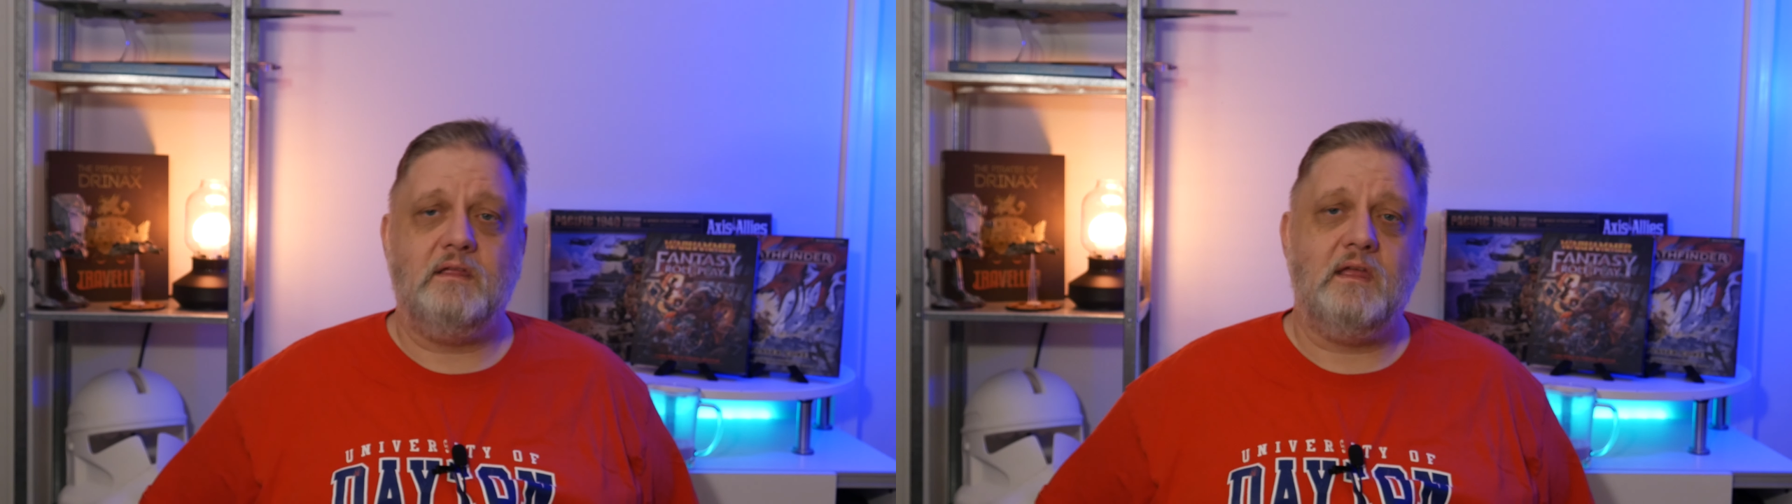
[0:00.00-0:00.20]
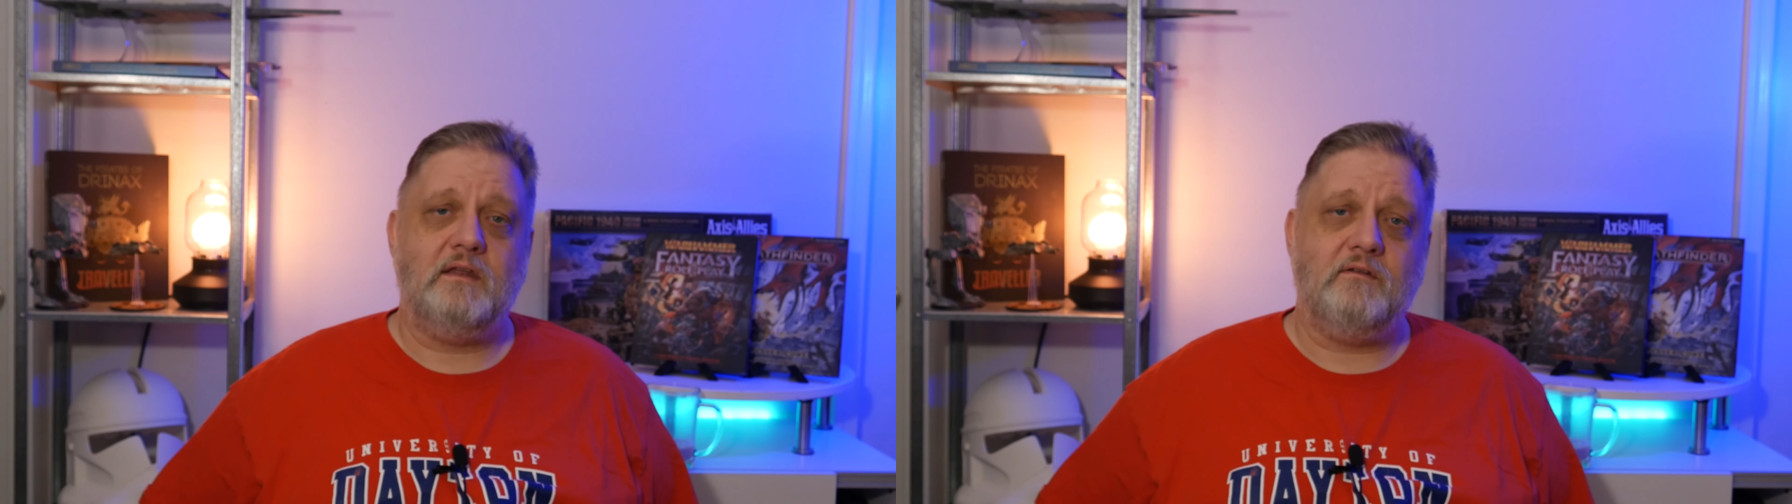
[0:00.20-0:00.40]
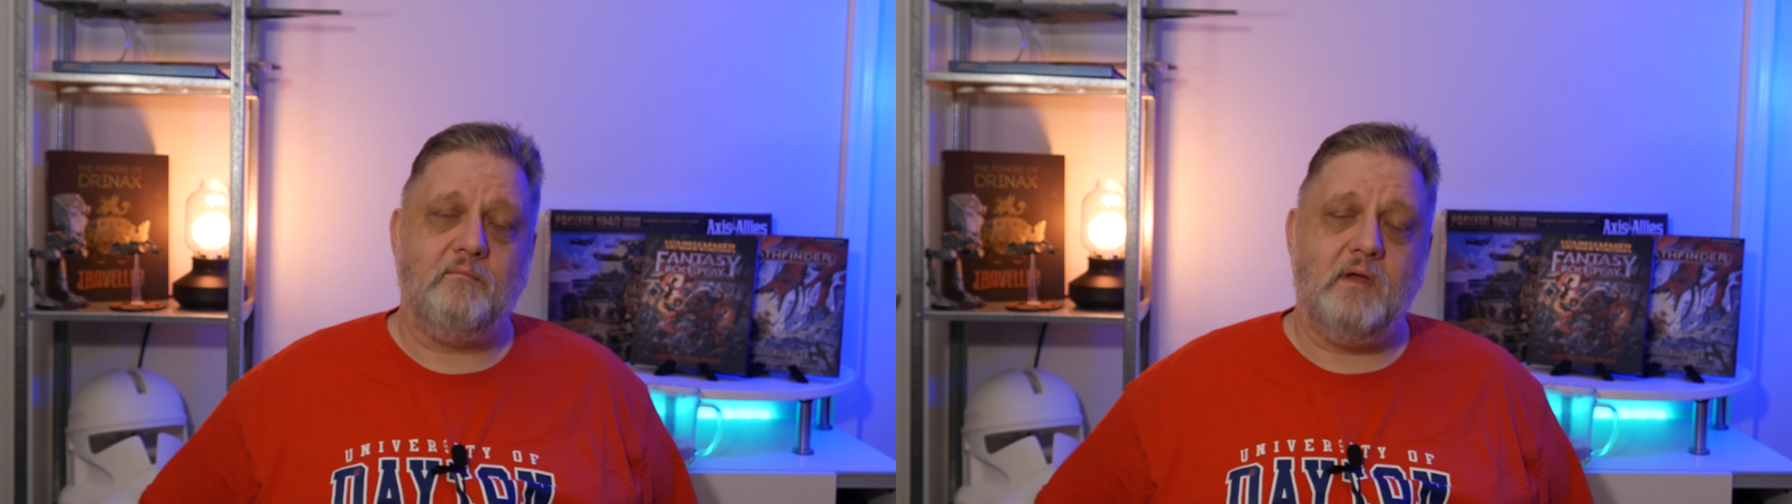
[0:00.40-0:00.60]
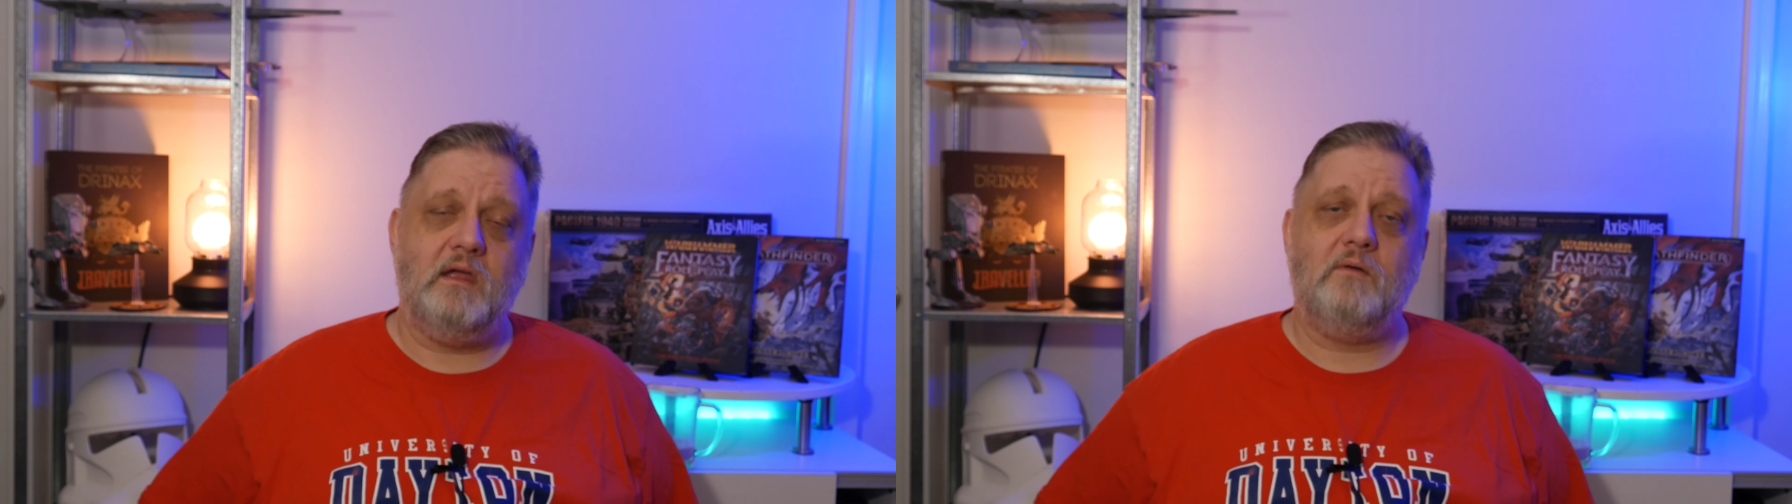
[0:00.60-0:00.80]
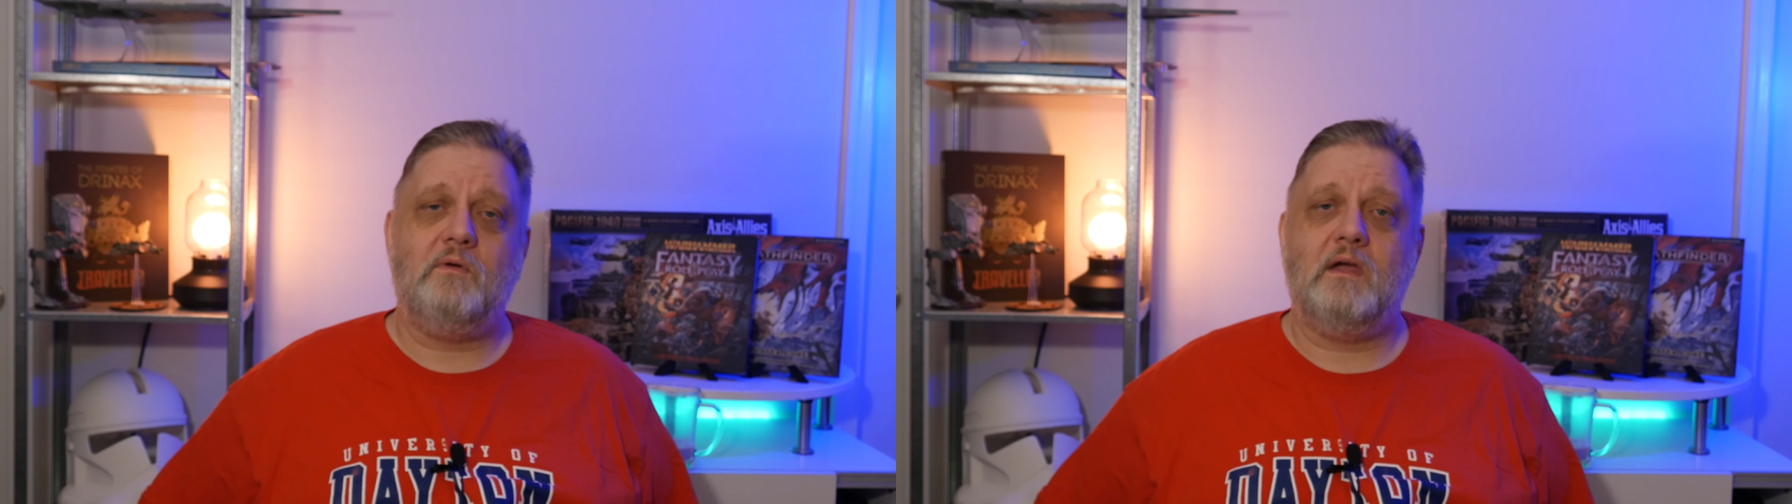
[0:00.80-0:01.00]
the end of
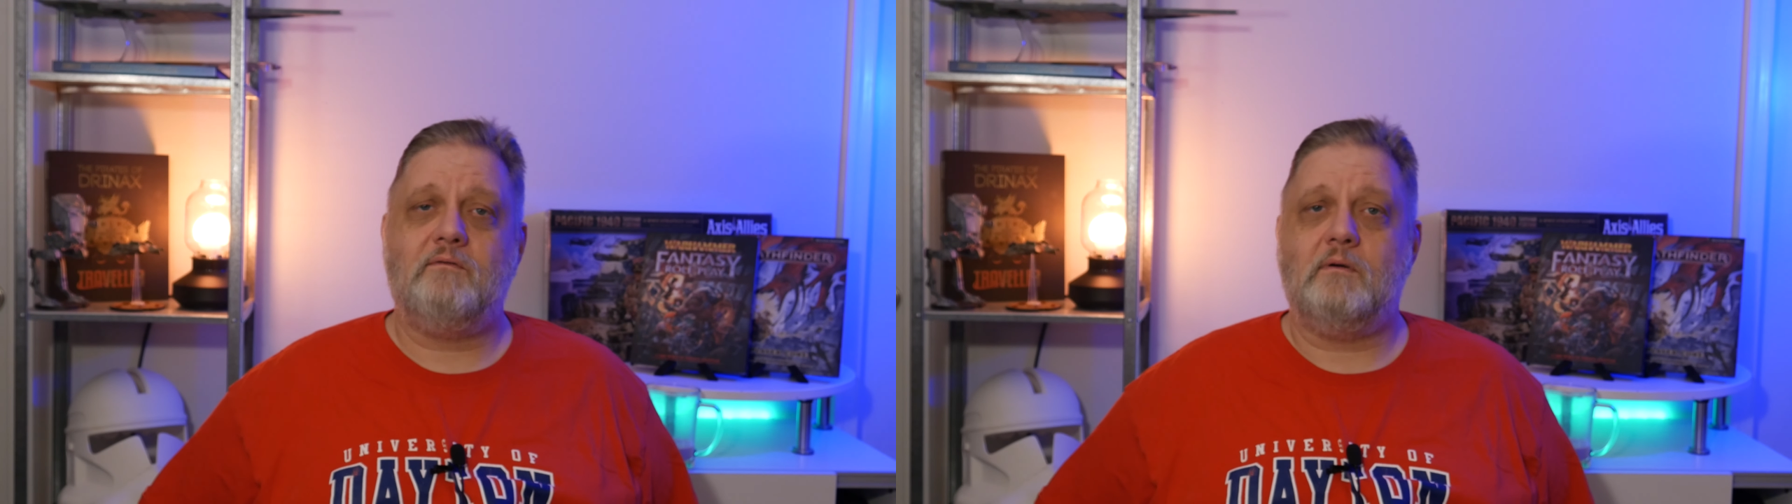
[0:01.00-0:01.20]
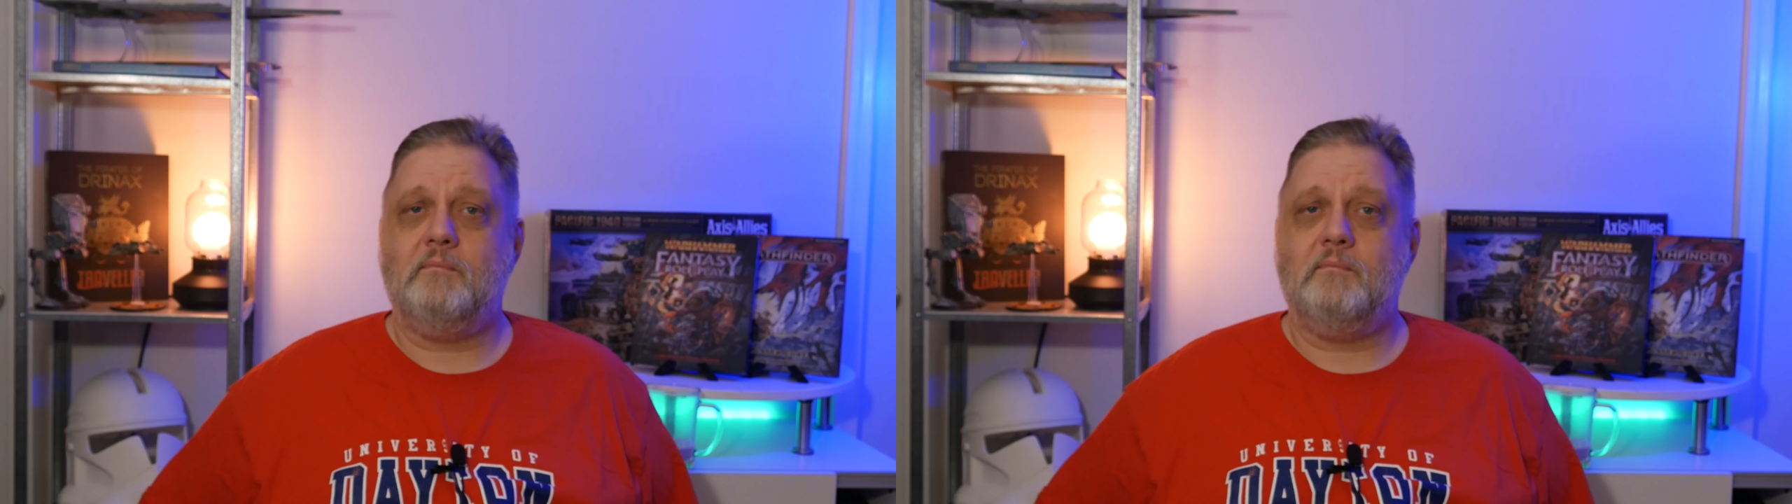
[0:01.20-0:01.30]
May, we have our